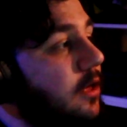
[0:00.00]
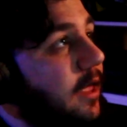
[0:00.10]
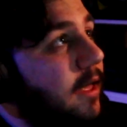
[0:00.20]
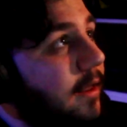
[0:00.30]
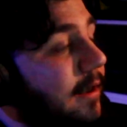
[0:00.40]

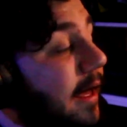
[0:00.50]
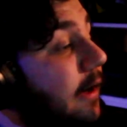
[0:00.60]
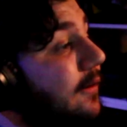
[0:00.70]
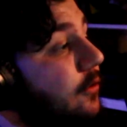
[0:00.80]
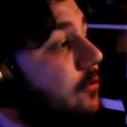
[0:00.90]
it
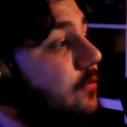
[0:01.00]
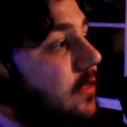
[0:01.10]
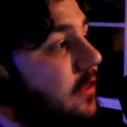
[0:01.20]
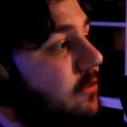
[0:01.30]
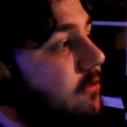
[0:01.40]
allows for
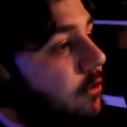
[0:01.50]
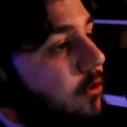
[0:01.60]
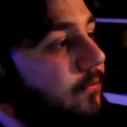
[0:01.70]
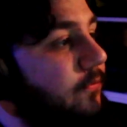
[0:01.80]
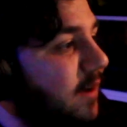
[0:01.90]
this sort
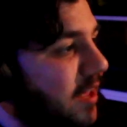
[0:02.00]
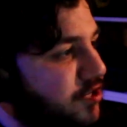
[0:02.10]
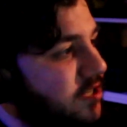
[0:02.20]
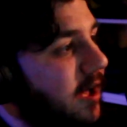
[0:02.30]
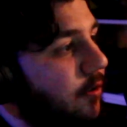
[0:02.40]
of
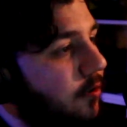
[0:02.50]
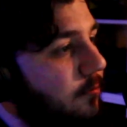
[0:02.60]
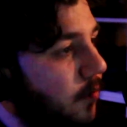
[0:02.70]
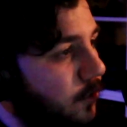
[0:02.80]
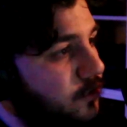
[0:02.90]
fleshed out
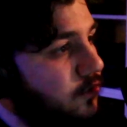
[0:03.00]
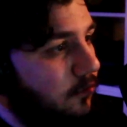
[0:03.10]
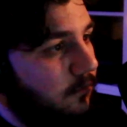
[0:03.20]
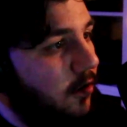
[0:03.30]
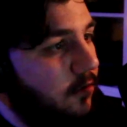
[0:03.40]

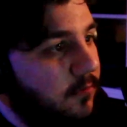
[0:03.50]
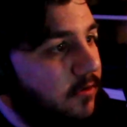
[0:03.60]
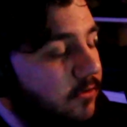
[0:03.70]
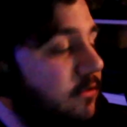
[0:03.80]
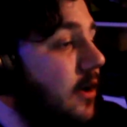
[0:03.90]
emotional
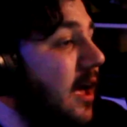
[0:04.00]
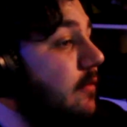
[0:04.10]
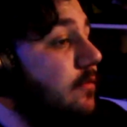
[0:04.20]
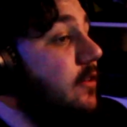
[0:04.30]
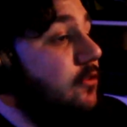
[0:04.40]
moments that
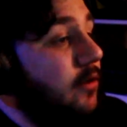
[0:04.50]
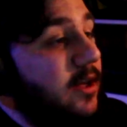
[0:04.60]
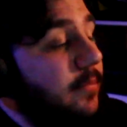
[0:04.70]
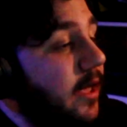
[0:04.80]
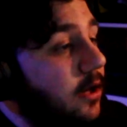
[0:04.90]
have these
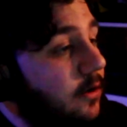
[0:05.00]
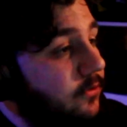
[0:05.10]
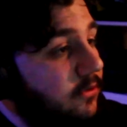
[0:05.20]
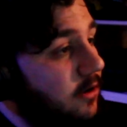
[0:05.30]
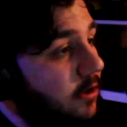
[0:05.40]
great
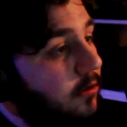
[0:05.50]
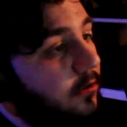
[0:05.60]
payoffs, you know?